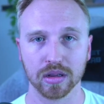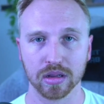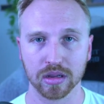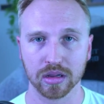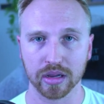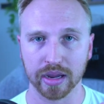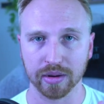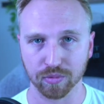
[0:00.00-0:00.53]

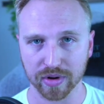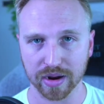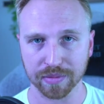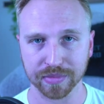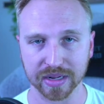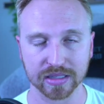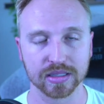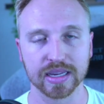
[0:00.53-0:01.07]
in
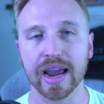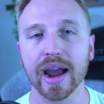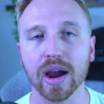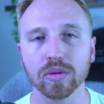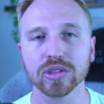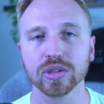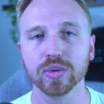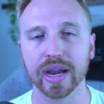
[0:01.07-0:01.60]
remnants, how
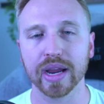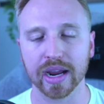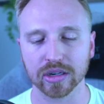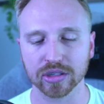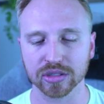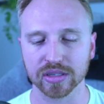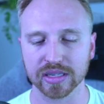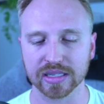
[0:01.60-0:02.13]
to
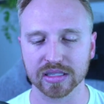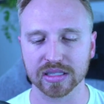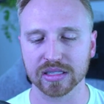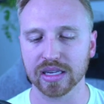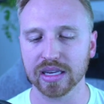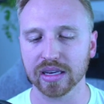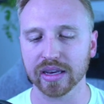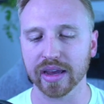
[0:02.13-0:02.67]
actually
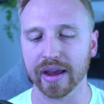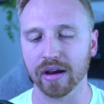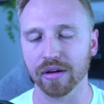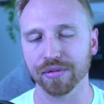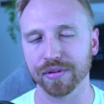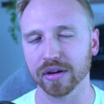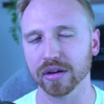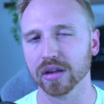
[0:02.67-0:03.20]
seek
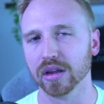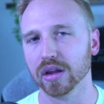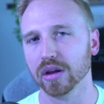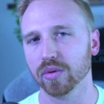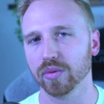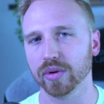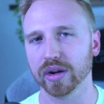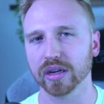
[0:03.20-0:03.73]
alpha
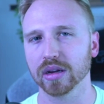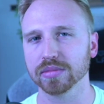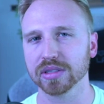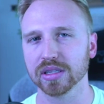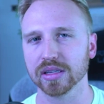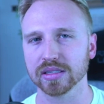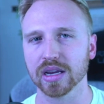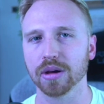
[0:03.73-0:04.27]
when it comes to
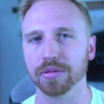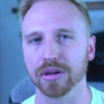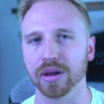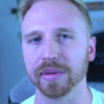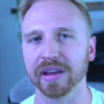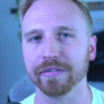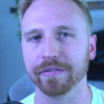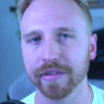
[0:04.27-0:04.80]
this
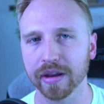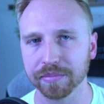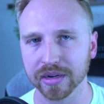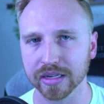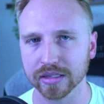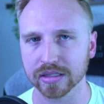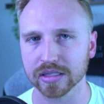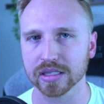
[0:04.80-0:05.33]
upcoming
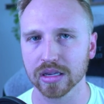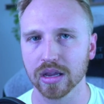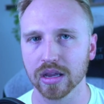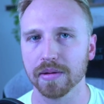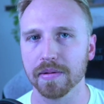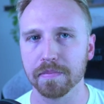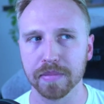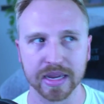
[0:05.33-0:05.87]
Femnants
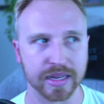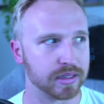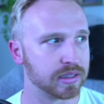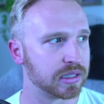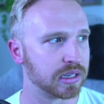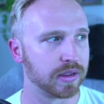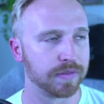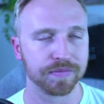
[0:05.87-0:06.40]

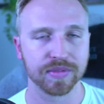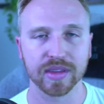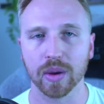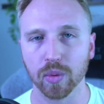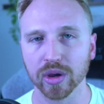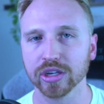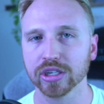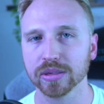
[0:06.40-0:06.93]
mint, and
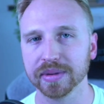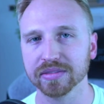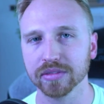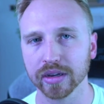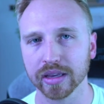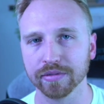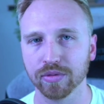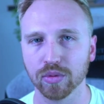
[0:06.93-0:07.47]
what you should be
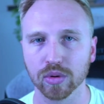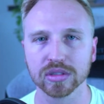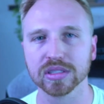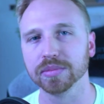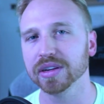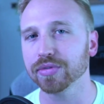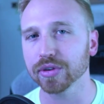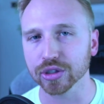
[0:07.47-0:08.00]
looking for, some
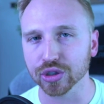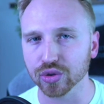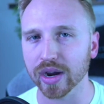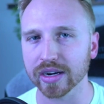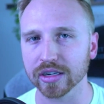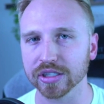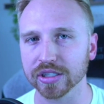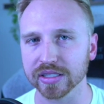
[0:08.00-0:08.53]
different
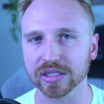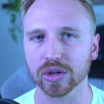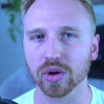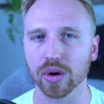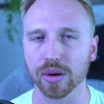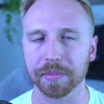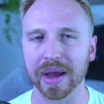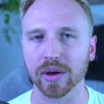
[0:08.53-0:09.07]
strategies to go
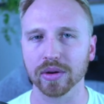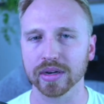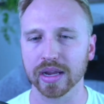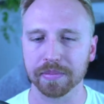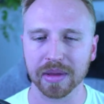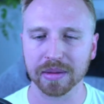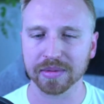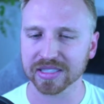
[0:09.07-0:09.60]
about, and
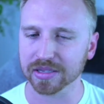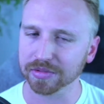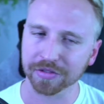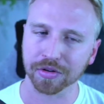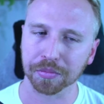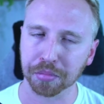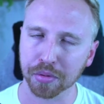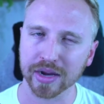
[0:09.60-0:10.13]
maybe some
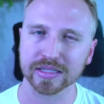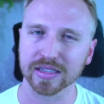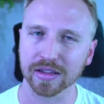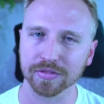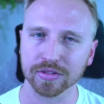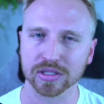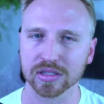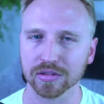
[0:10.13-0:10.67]
different price
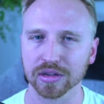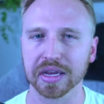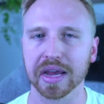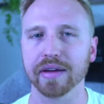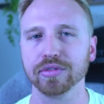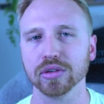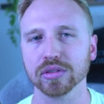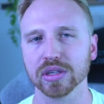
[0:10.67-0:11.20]
levels to look
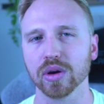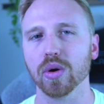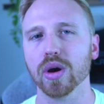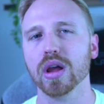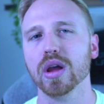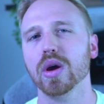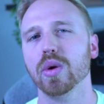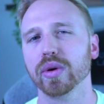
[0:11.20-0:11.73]
after. So
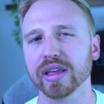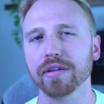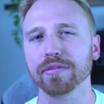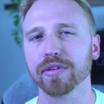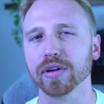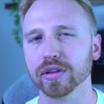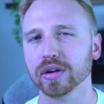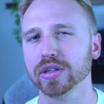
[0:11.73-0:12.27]
without
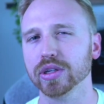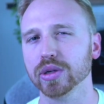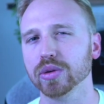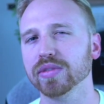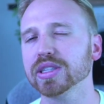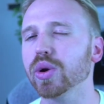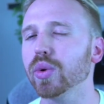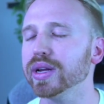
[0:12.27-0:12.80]
further ado,
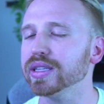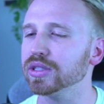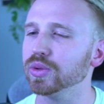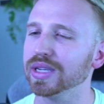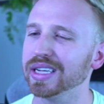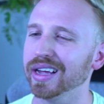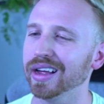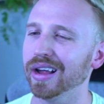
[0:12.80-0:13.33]
let's go into
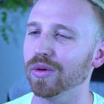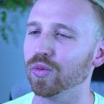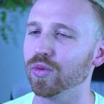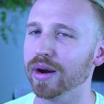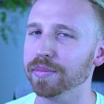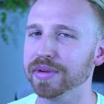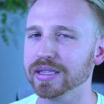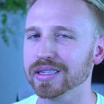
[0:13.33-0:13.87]
the
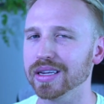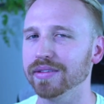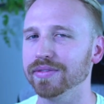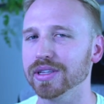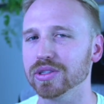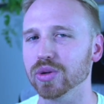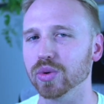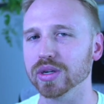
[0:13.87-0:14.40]
Remnants
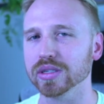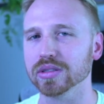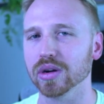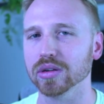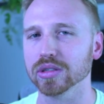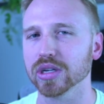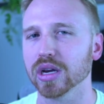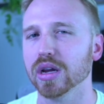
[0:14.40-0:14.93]
inventory
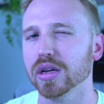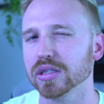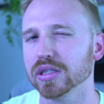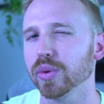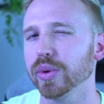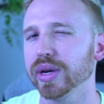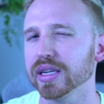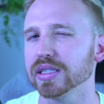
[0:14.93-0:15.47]
search so
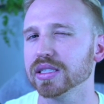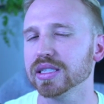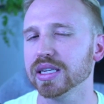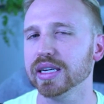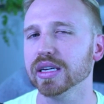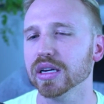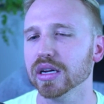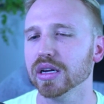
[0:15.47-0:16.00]
we can
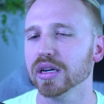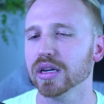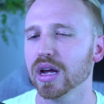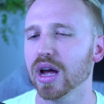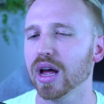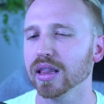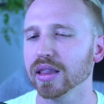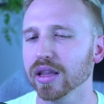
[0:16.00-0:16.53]
see
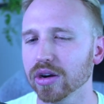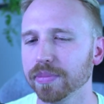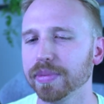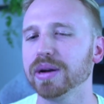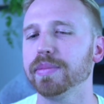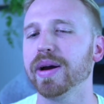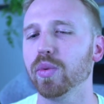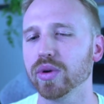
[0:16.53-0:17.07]
a little bit
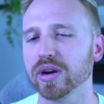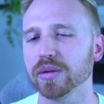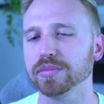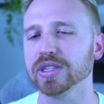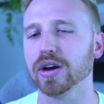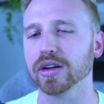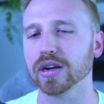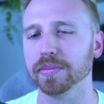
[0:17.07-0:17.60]
about what I'm
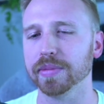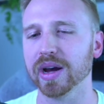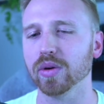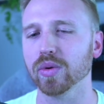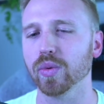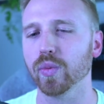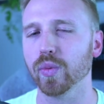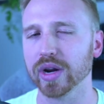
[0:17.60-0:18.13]
talking about
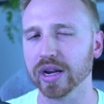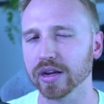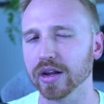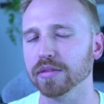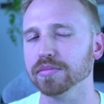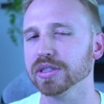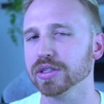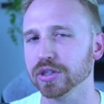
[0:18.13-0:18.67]
when it
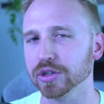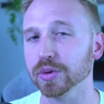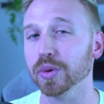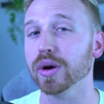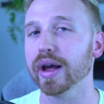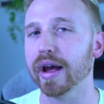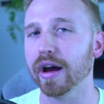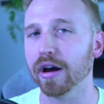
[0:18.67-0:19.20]
comes to
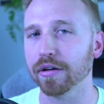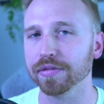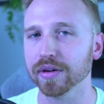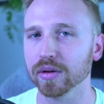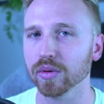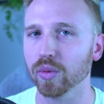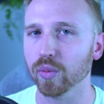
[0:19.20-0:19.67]
alpha when